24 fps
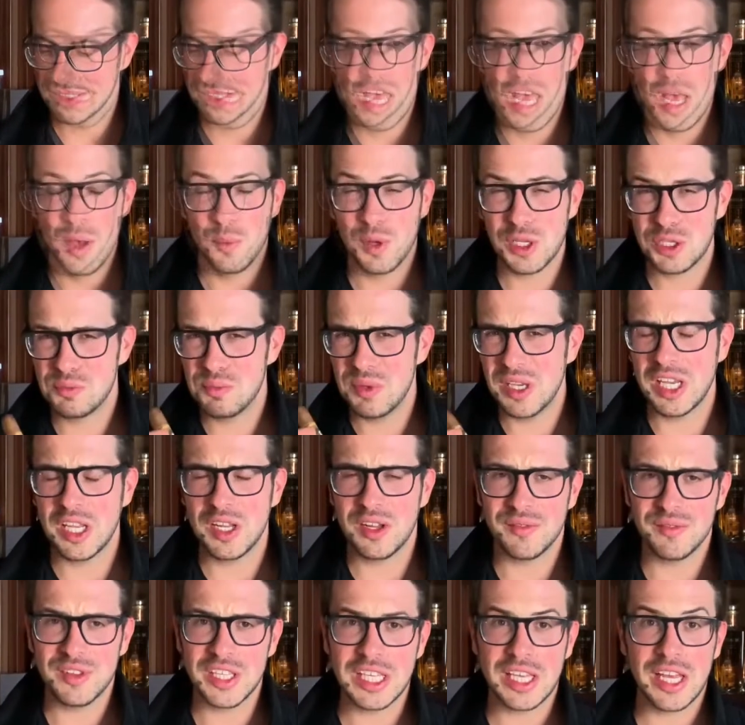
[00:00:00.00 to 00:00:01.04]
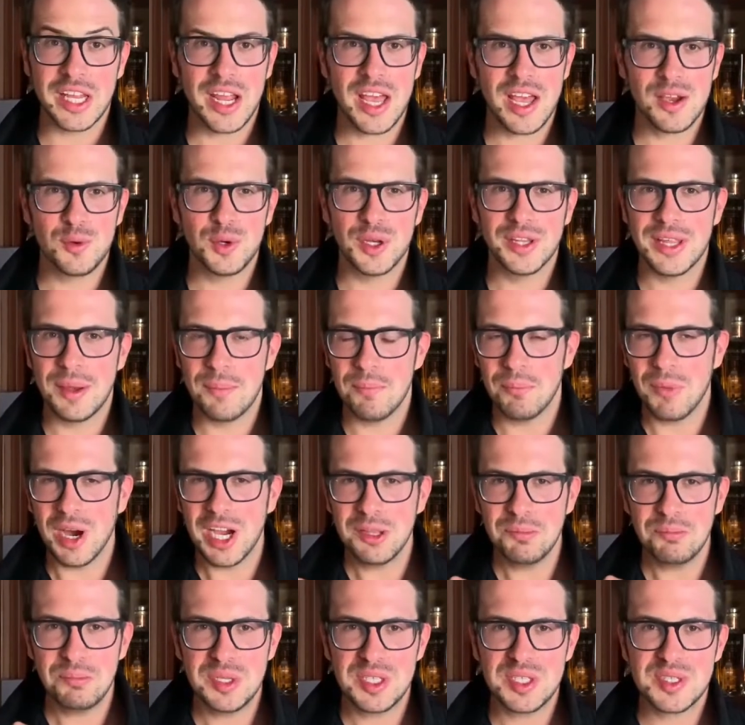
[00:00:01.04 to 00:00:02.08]
Well, speaking of Nicaragua, there might
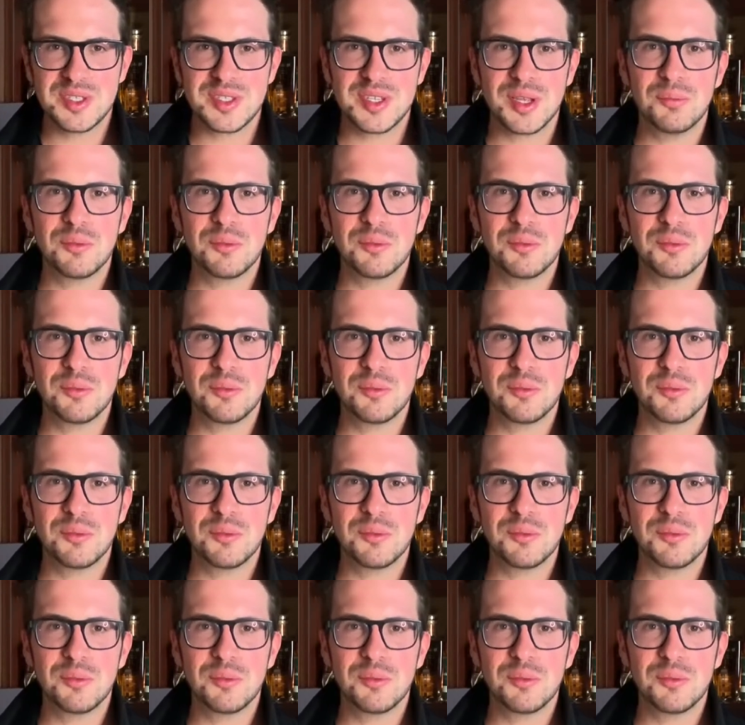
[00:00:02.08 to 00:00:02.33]
be some